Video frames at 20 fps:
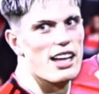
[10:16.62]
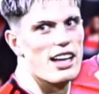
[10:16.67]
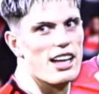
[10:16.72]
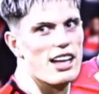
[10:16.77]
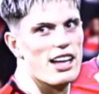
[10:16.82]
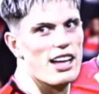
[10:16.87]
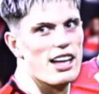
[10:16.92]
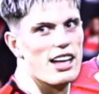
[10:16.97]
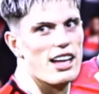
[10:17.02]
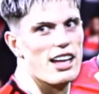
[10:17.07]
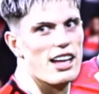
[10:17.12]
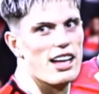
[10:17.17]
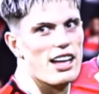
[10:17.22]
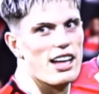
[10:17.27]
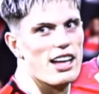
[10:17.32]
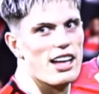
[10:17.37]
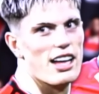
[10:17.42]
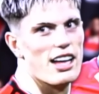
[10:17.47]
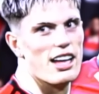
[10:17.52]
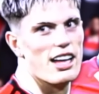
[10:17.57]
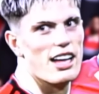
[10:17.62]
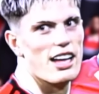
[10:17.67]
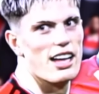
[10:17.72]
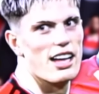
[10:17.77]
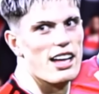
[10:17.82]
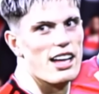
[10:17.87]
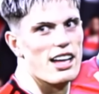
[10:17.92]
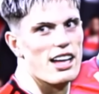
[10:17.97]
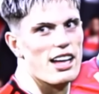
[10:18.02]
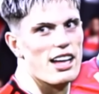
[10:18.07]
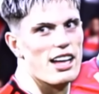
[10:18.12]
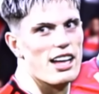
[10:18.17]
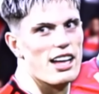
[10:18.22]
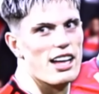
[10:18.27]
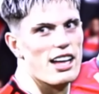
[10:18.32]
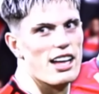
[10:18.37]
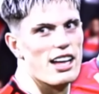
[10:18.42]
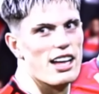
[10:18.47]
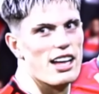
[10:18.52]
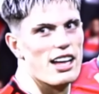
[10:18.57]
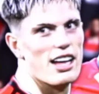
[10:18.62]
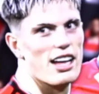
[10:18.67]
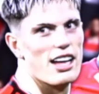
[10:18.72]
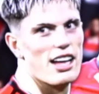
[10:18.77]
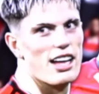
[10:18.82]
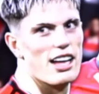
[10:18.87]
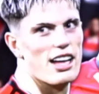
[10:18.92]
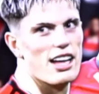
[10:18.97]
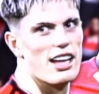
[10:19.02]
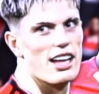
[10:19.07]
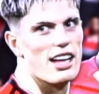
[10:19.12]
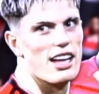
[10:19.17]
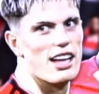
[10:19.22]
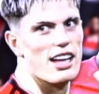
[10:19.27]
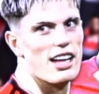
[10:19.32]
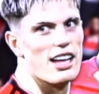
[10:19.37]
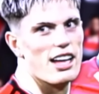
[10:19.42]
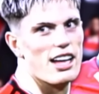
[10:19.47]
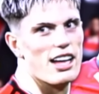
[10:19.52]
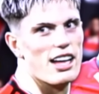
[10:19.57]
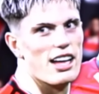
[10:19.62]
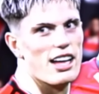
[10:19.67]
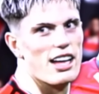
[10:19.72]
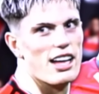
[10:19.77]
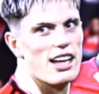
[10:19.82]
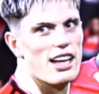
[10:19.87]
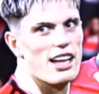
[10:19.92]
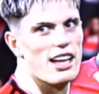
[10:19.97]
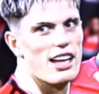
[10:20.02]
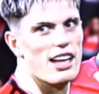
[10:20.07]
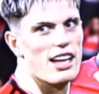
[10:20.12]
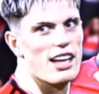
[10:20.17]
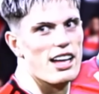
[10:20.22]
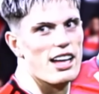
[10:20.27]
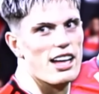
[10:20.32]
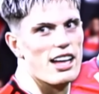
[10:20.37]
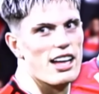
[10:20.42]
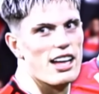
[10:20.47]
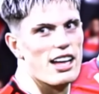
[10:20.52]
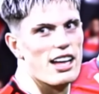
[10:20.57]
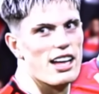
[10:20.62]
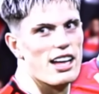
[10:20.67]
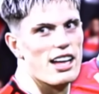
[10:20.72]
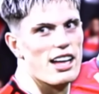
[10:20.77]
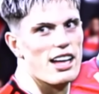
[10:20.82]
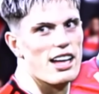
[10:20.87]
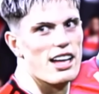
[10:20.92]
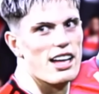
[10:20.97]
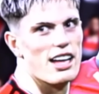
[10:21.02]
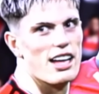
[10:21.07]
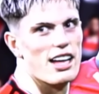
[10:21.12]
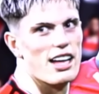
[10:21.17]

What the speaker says: This person isn't speaking.